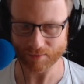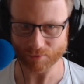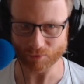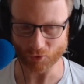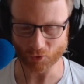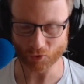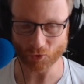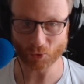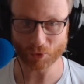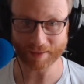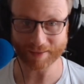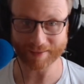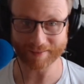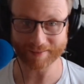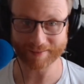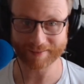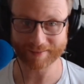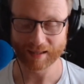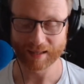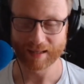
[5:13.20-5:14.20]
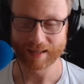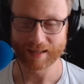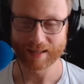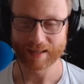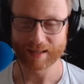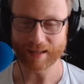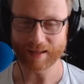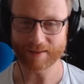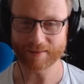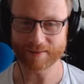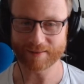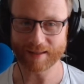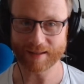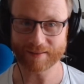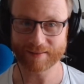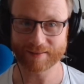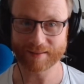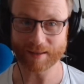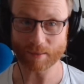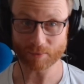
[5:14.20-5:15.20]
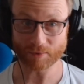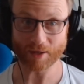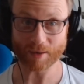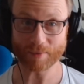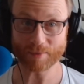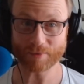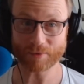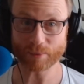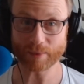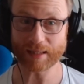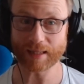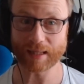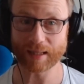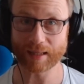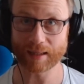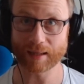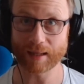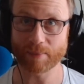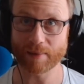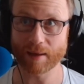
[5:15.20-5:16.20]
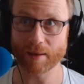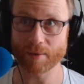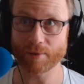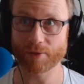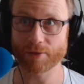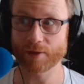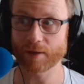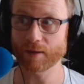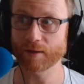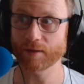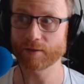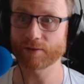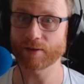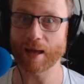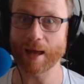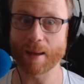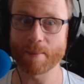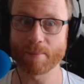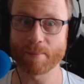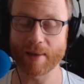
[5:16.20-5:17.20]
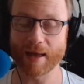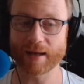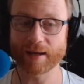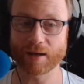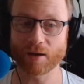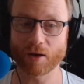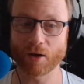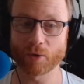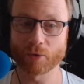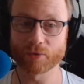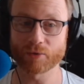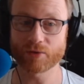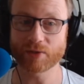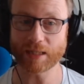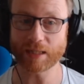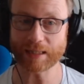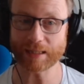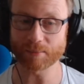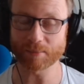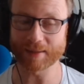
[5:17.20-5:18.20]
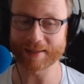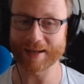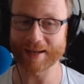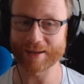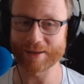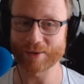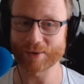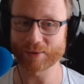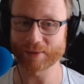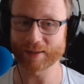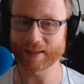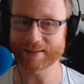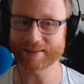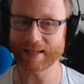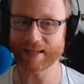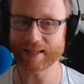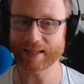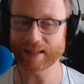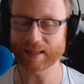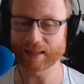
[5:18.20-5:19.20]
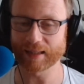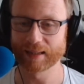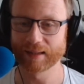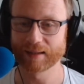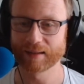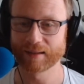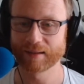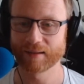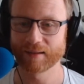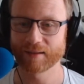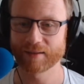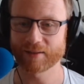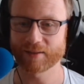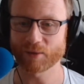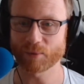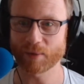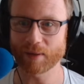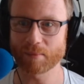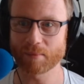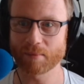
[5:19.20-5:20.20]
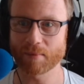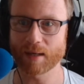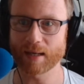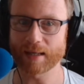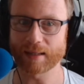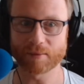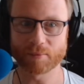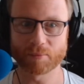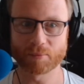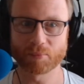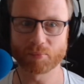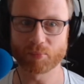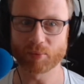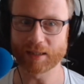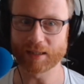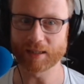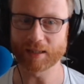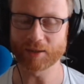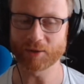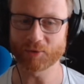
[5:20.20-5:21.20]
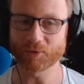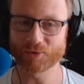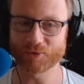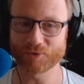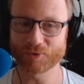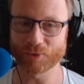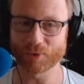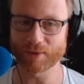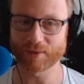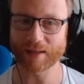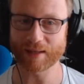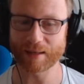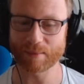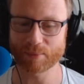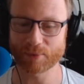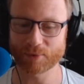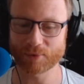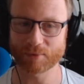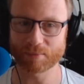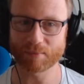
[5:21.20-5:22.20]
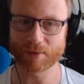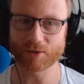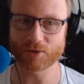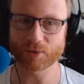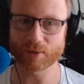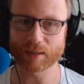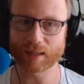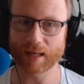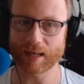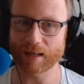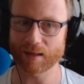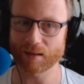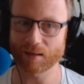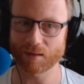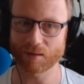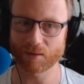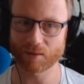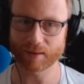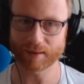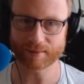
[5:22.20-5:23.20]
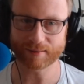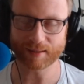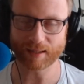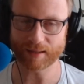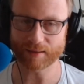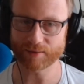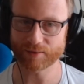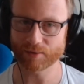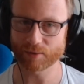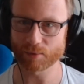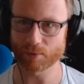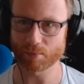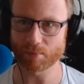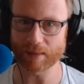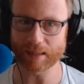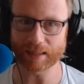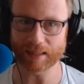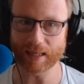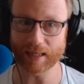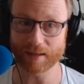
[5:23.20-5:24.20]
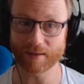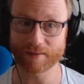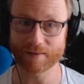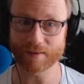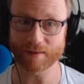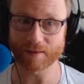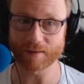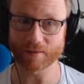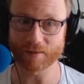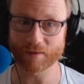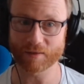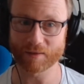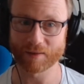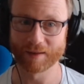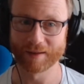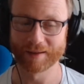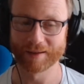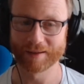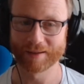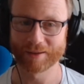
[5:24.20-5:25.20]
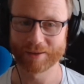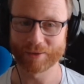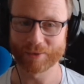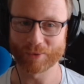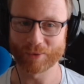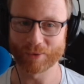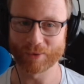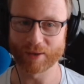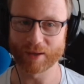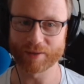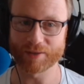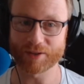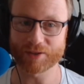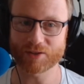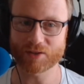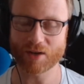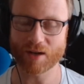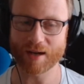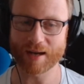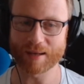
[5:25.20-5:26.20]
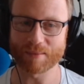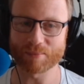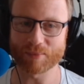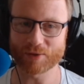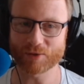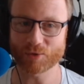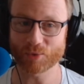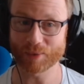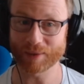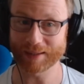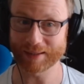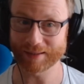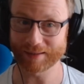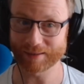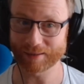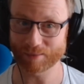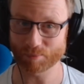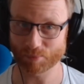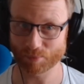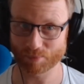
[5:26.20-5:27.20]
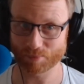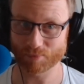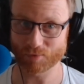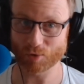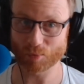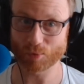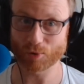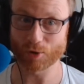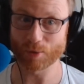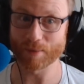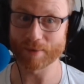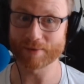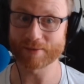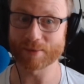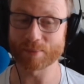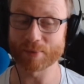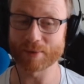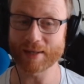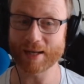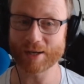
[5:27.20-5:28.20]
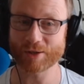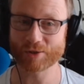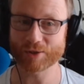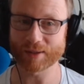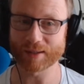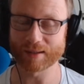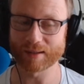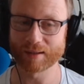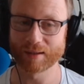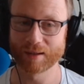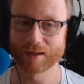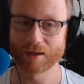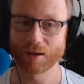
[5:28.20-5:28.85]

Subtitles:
recording this is that sometimes we care about things about our own team and how long they're taking. So we might be, for example, measuring how long it takes to remediate incidents, or the time between deployments to production,